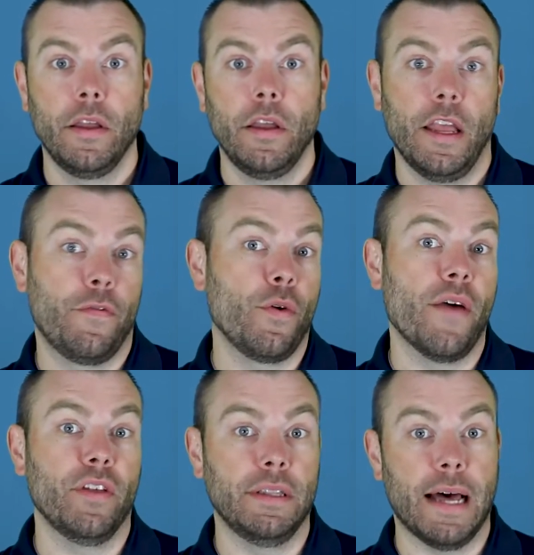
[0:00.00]
If you have
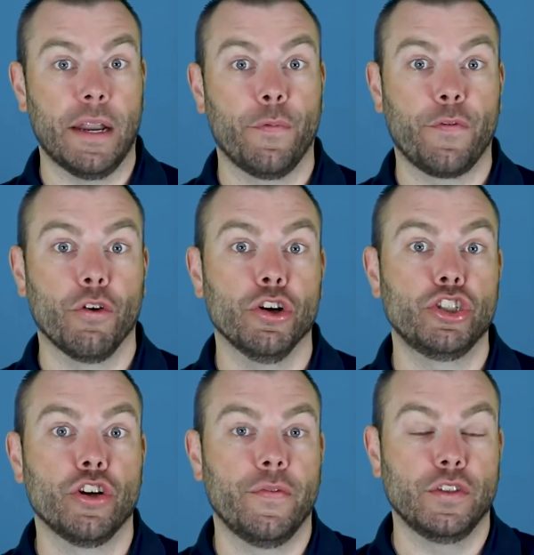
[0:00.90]
a lot of
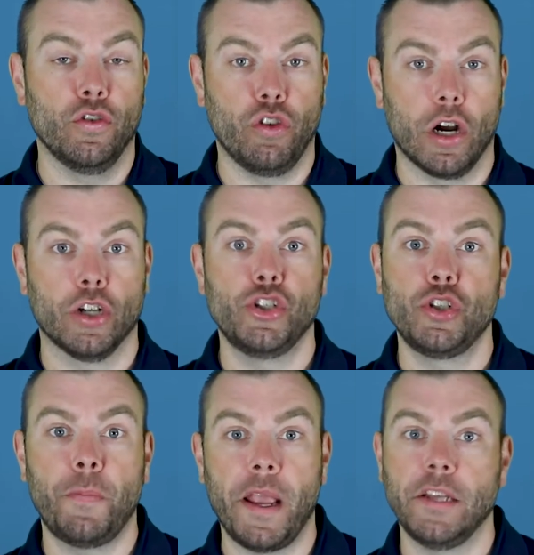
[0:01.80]
furniture, if it's a large
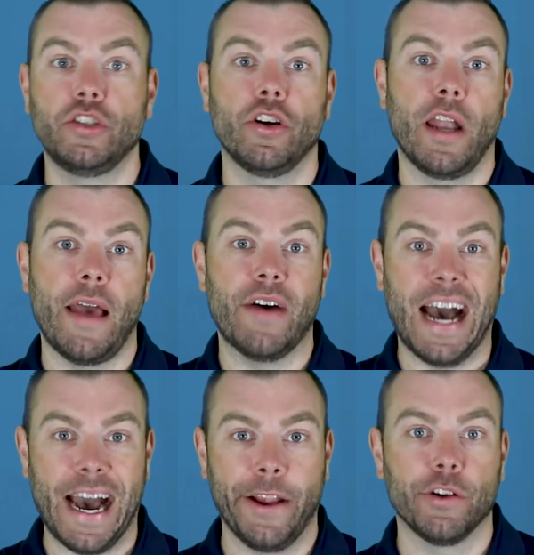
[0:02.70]
space, you're going to have a
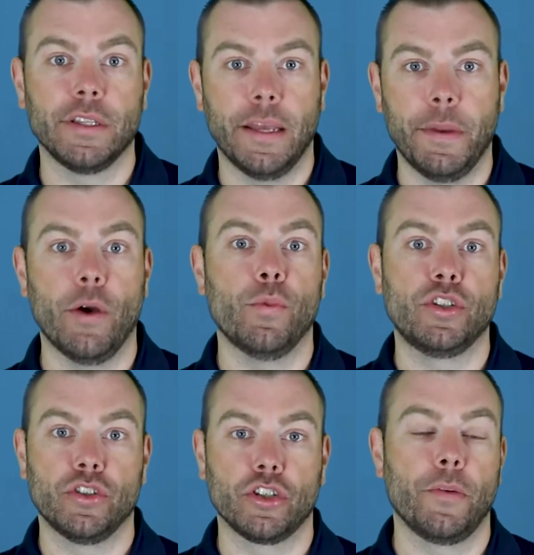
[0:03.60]
higher limit,
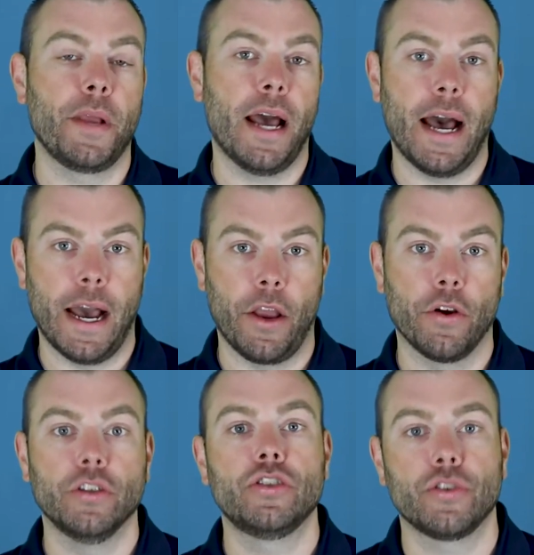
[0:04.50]
which is going to be a higher
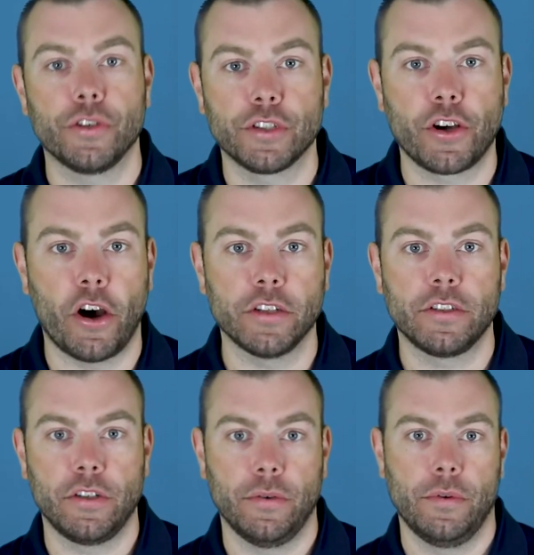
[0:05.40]
insurance
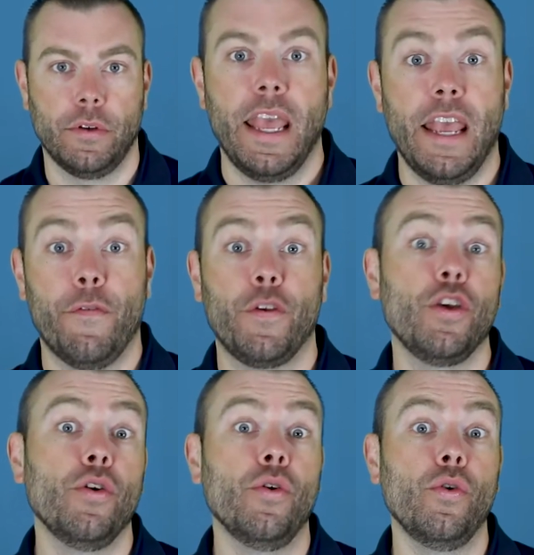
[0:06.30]
cost too. If
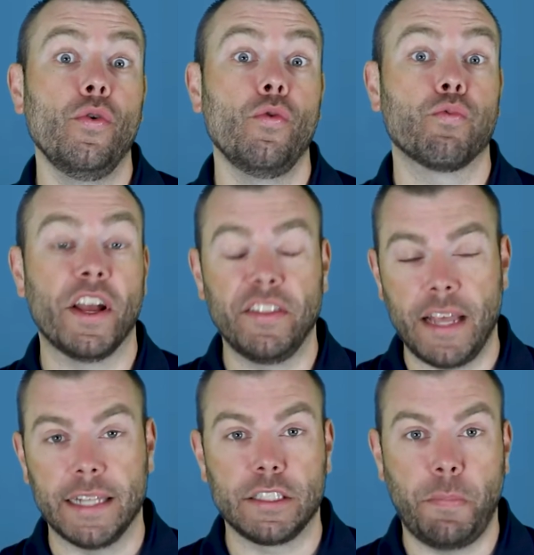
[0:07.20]
you rent
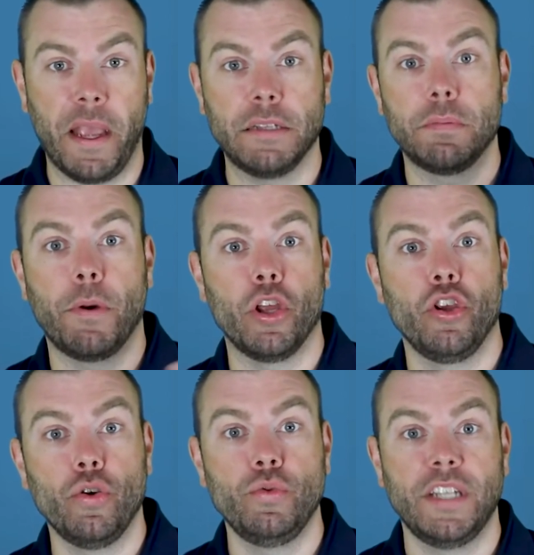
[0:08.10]
that space, but
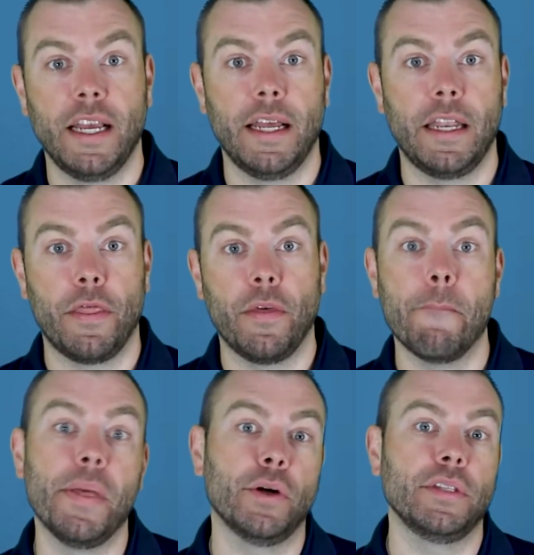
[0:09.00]
you did the
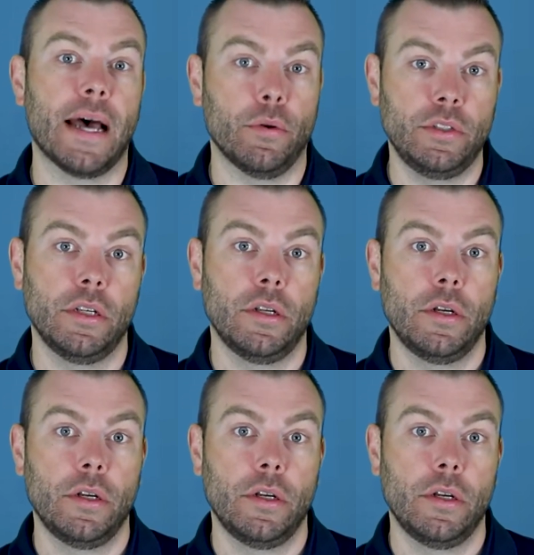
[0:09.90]
build out